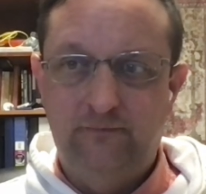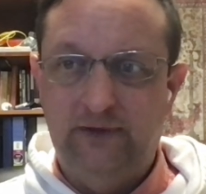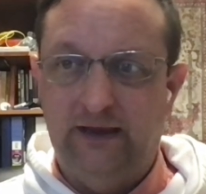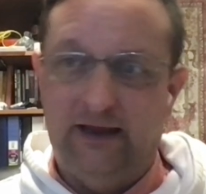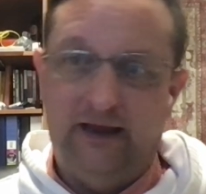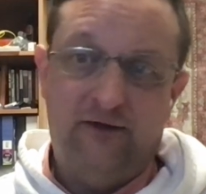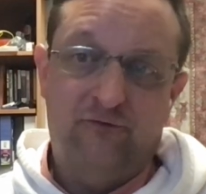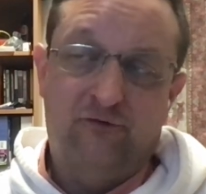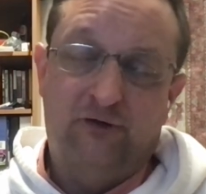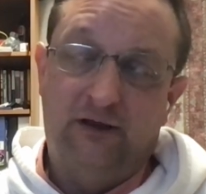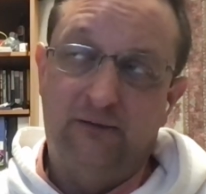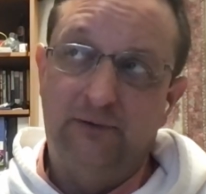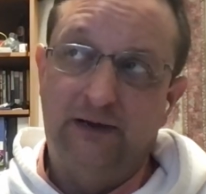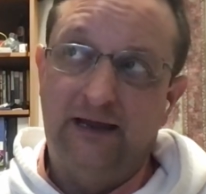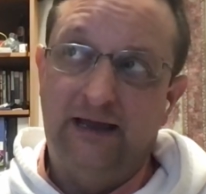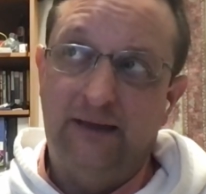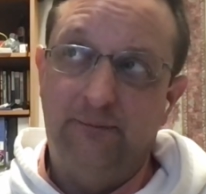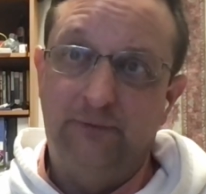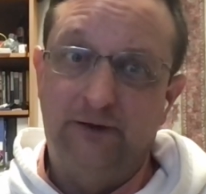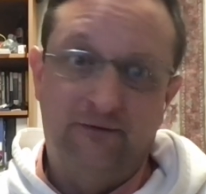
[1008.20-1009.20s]
Actually, I'd be
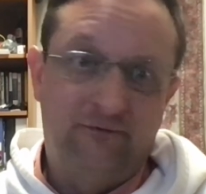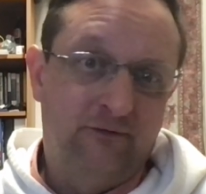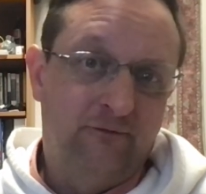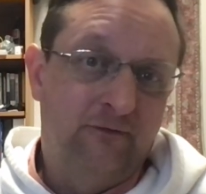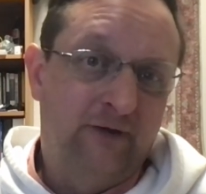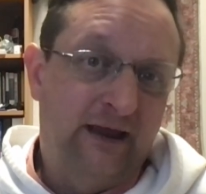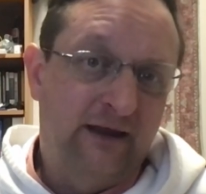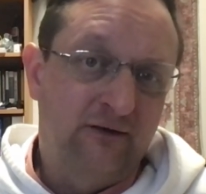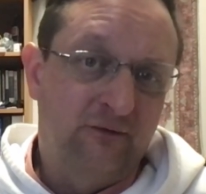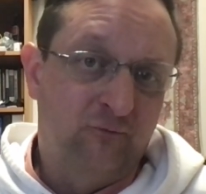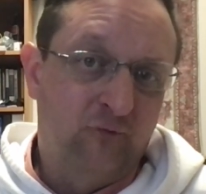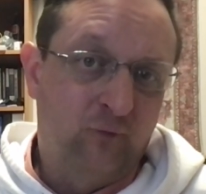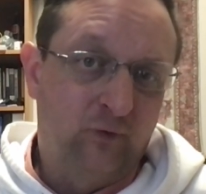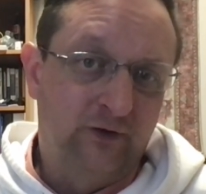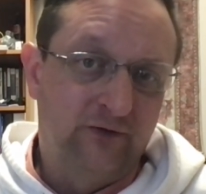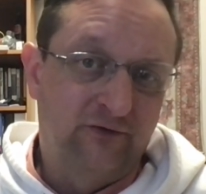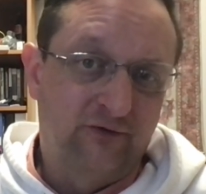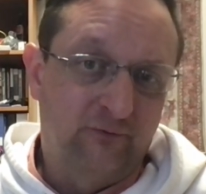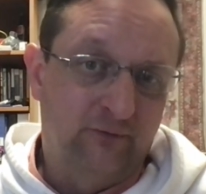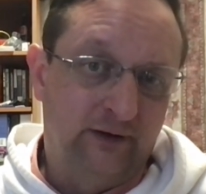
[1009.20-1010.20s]
happy if you vacuumed
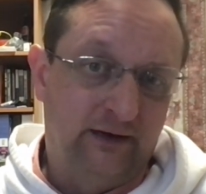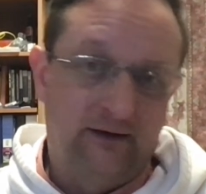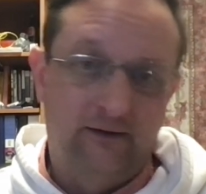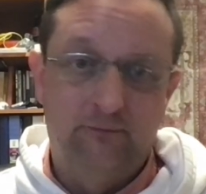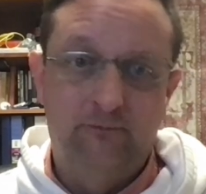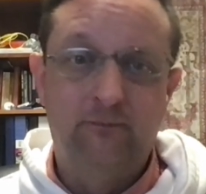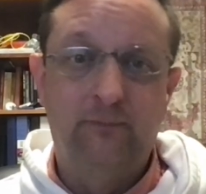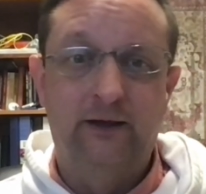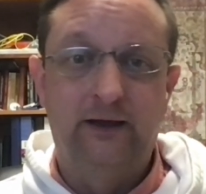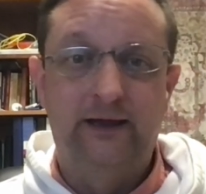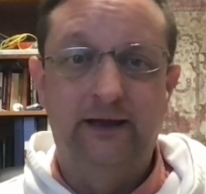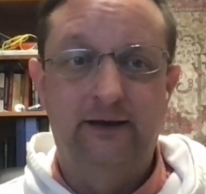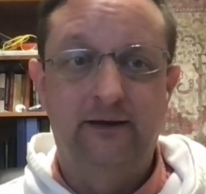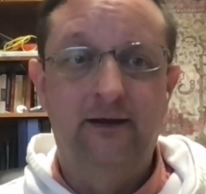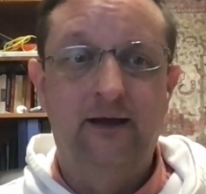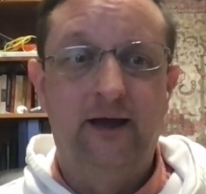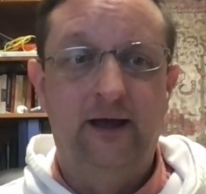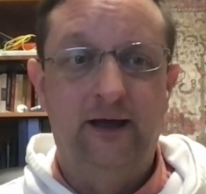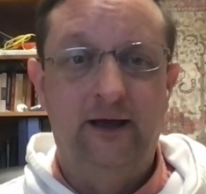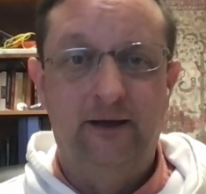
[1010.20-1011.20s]
once a week, but
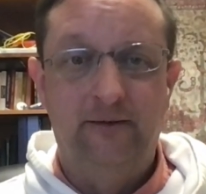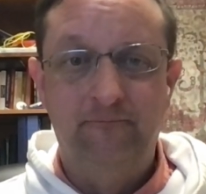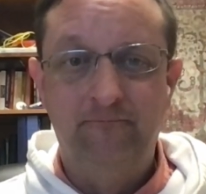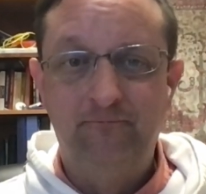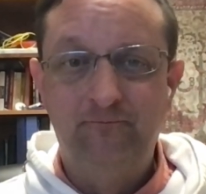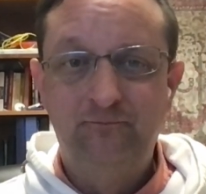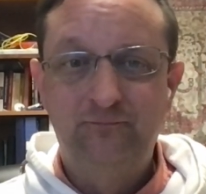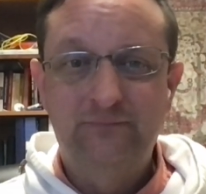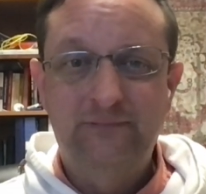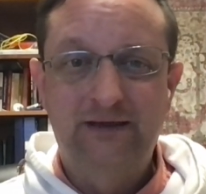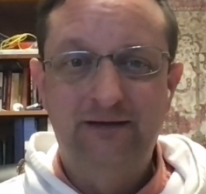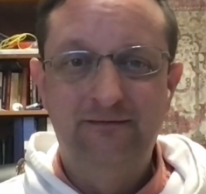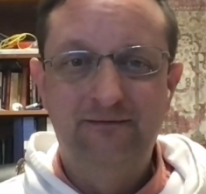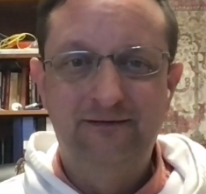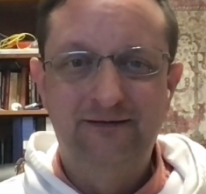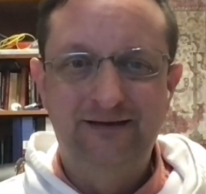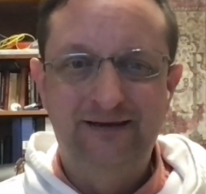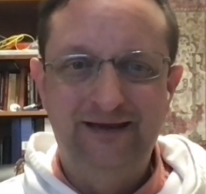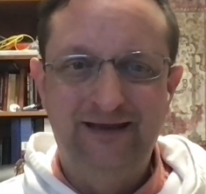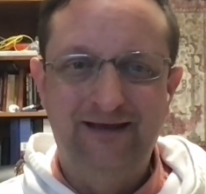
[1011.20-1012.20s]

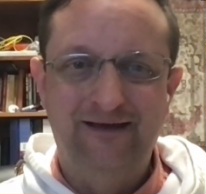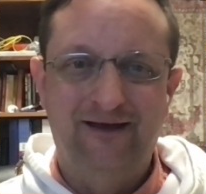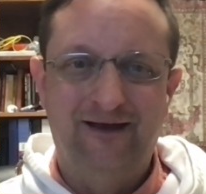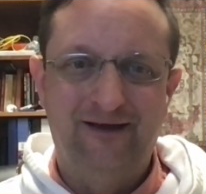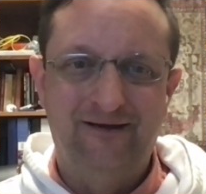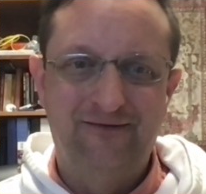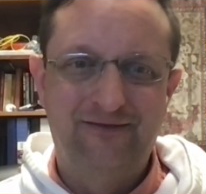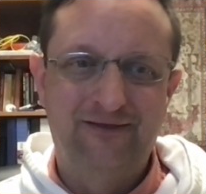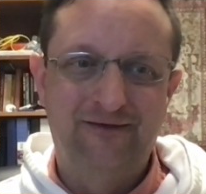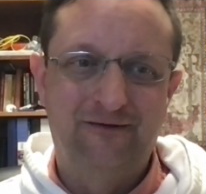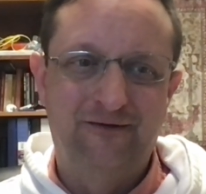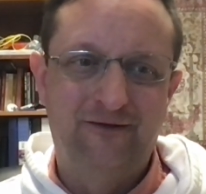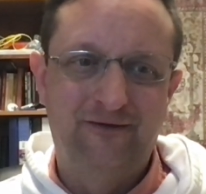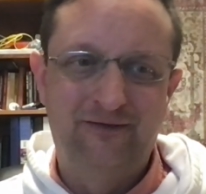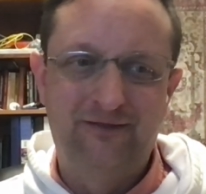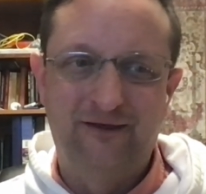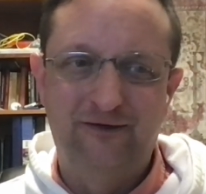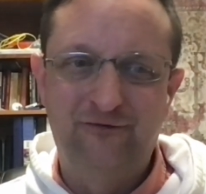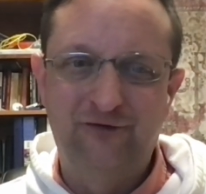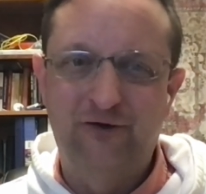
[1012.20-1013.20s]
yeah,
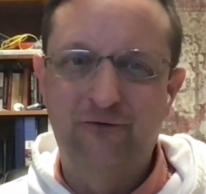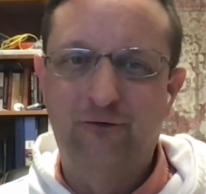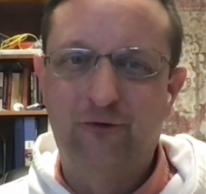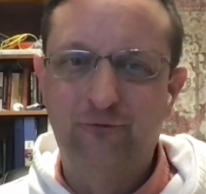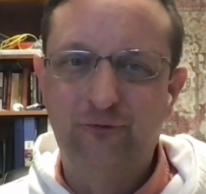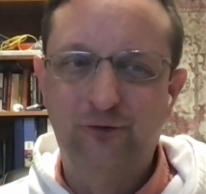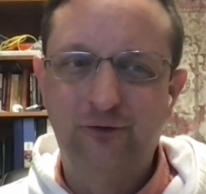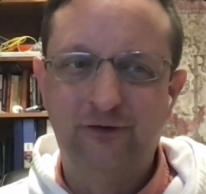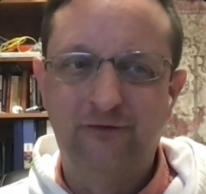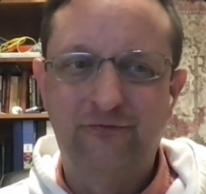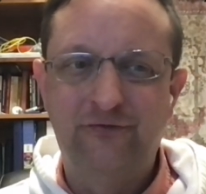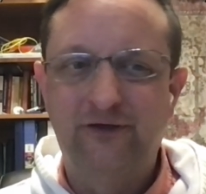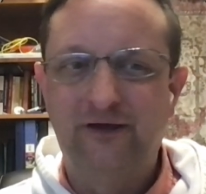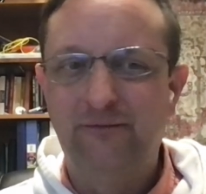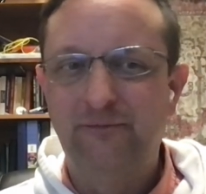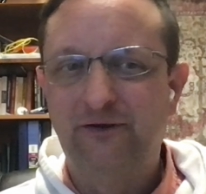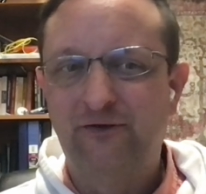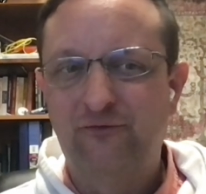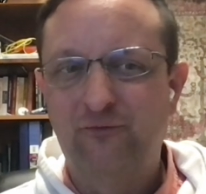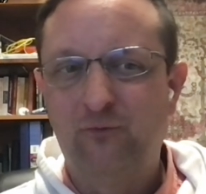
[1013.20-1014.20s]
the general rule of
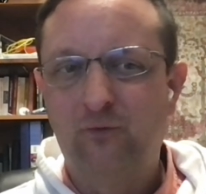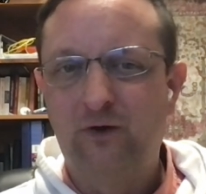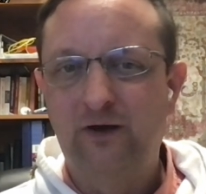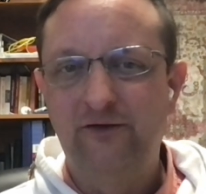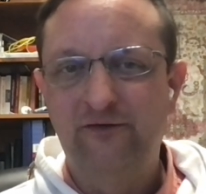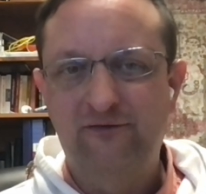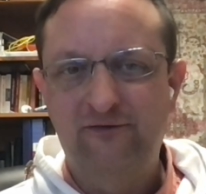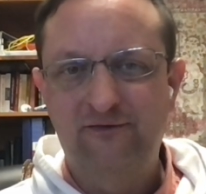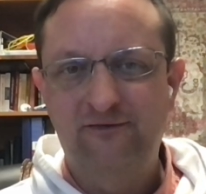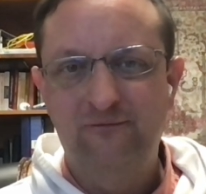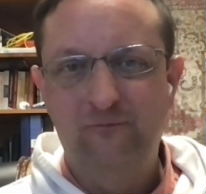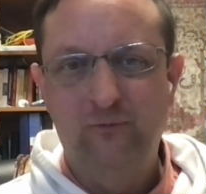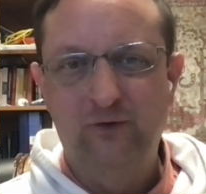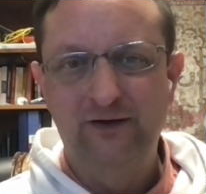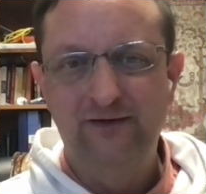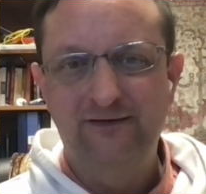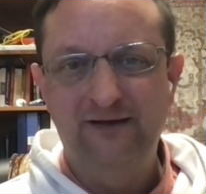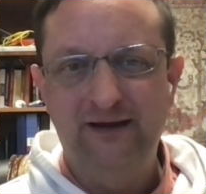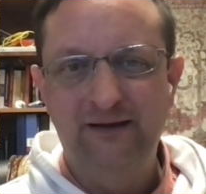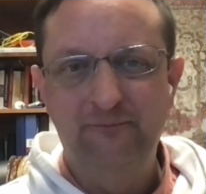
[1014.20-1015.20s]
thumb is 1
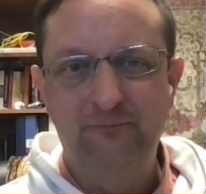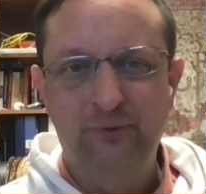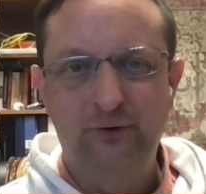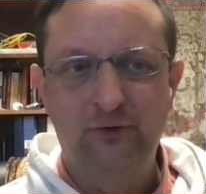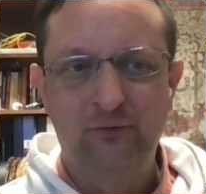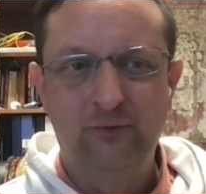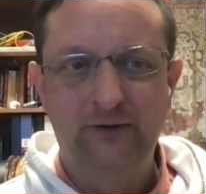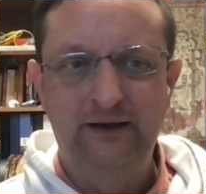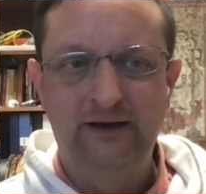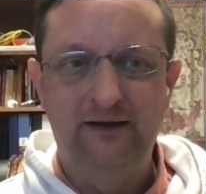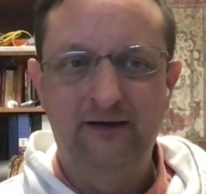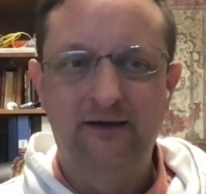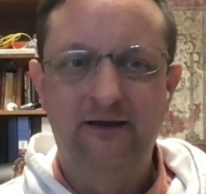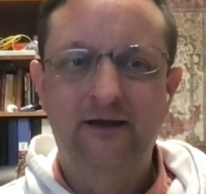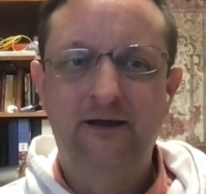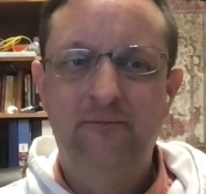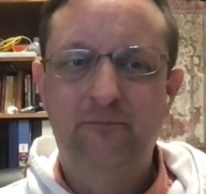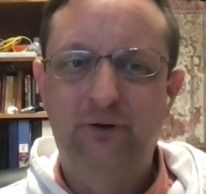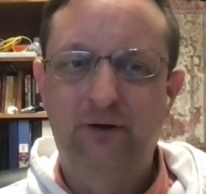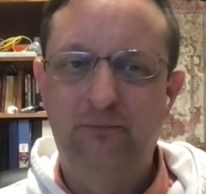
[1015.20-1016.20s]
time per week
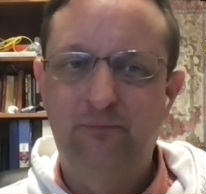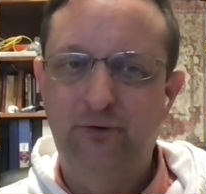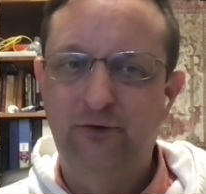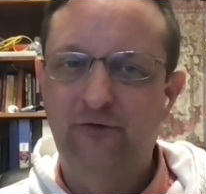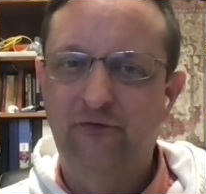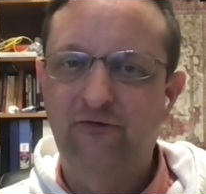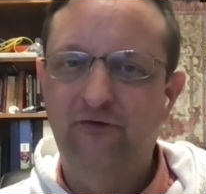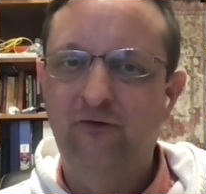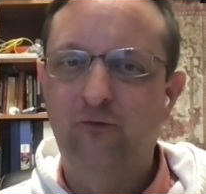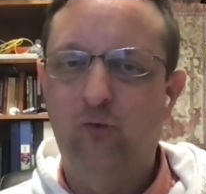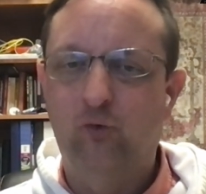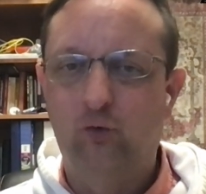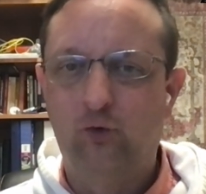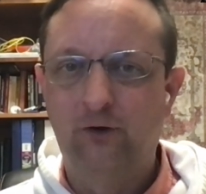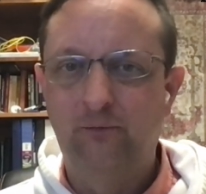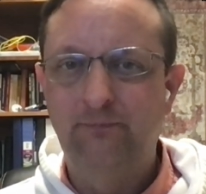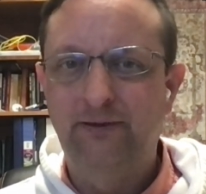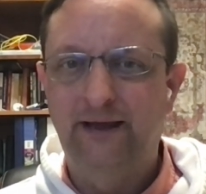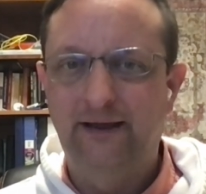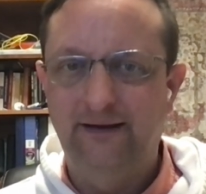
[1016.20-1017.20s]
per person
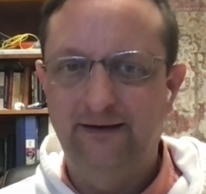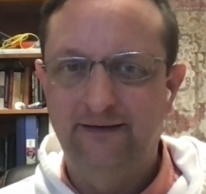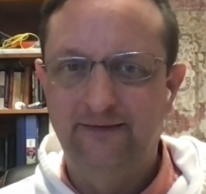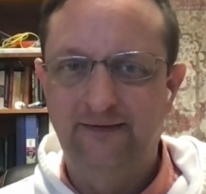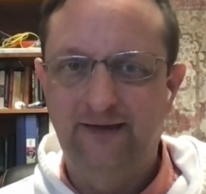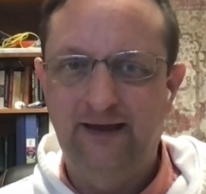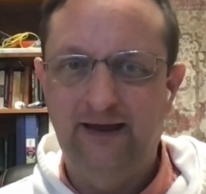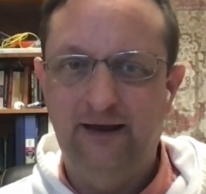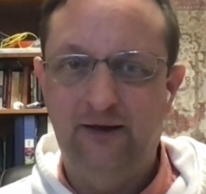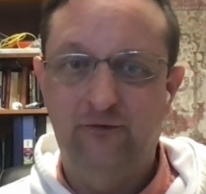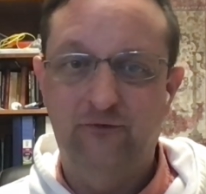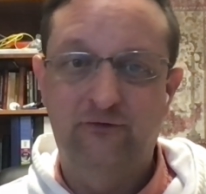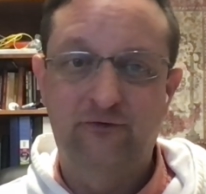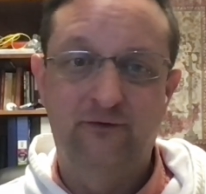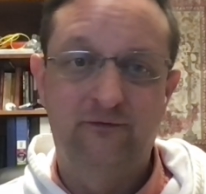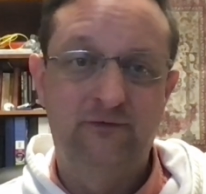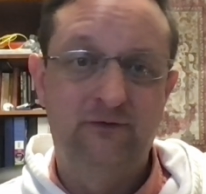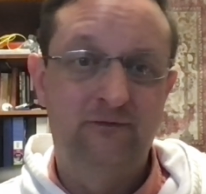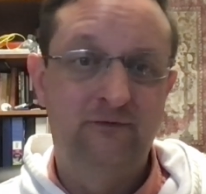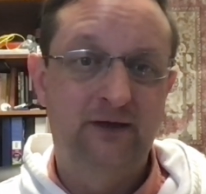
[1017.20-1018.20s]
or pet in the house.
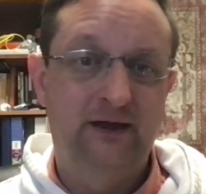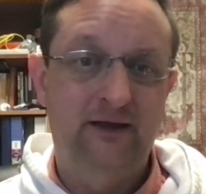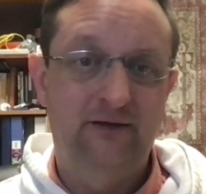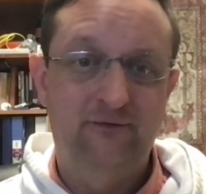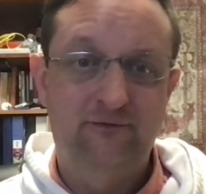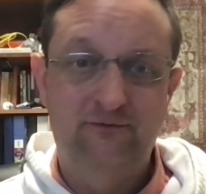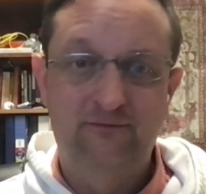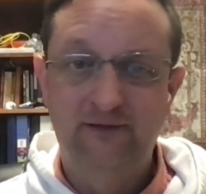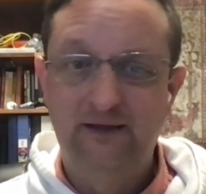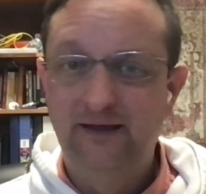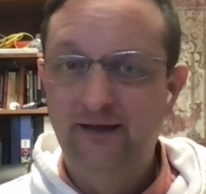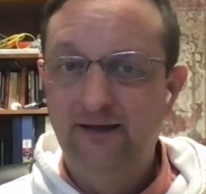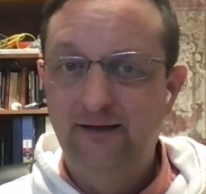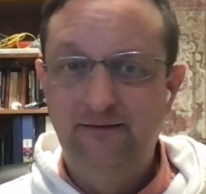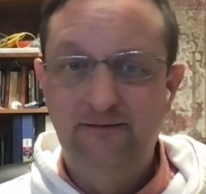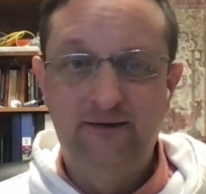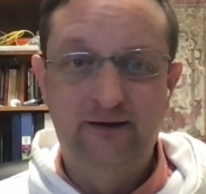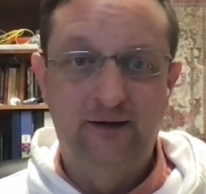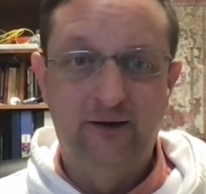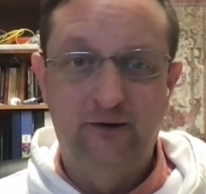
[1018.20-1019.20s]
If you've got,
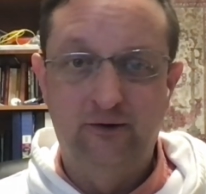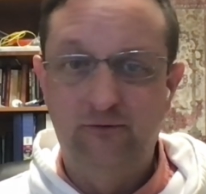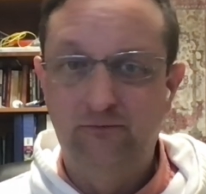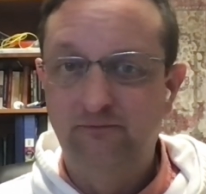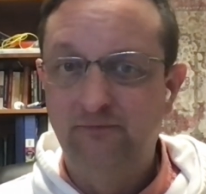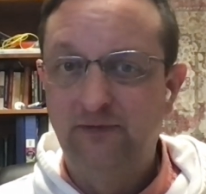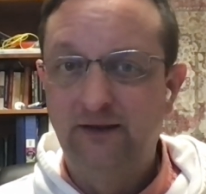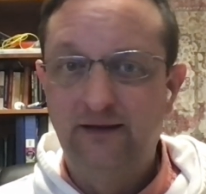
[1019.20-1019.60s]
you know,